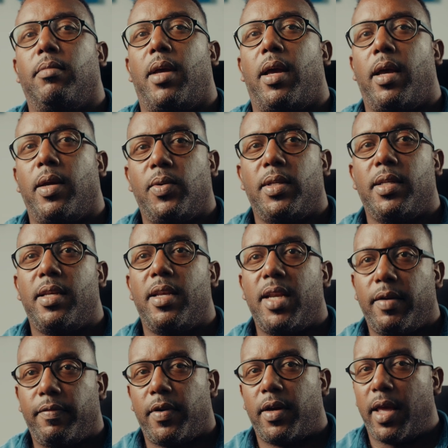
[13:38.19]
I would
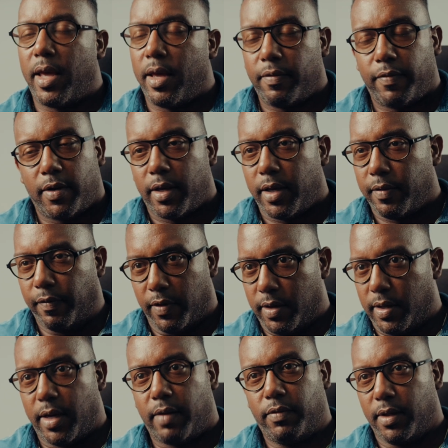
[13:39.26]
never, ever, ever
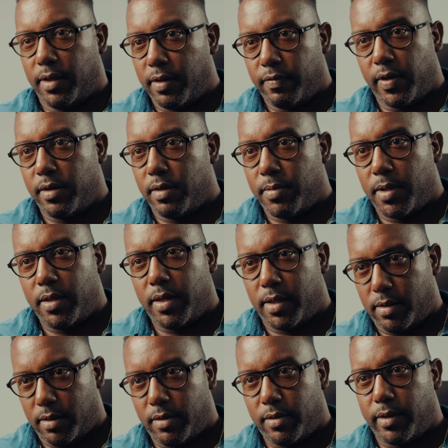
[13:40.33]
have to give anybody a
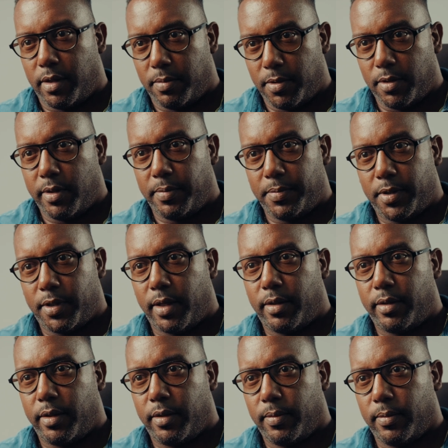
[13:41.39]
story about them
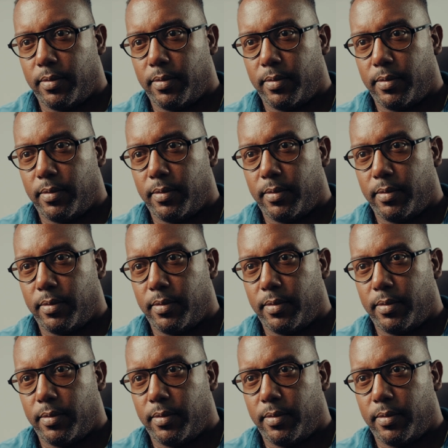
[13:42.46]
salary.